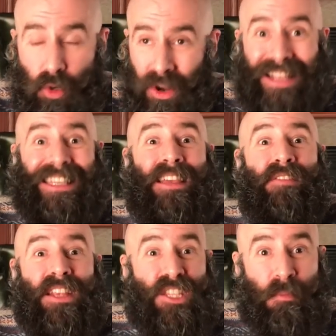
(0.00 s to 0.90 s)

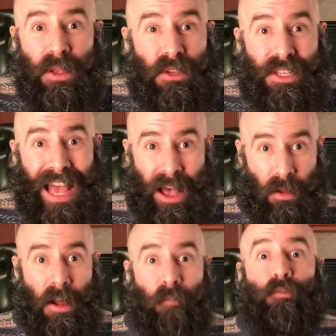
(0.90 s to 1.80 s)
creativity spills
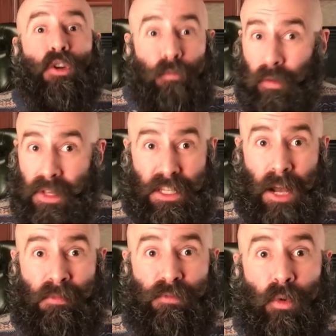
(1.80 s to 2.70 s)
out. Fruitfulness
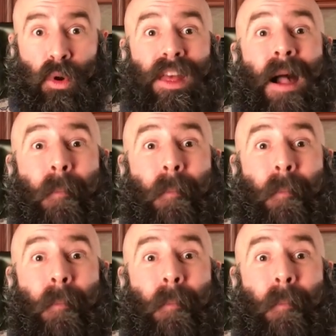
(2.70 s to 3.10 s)
comes forth.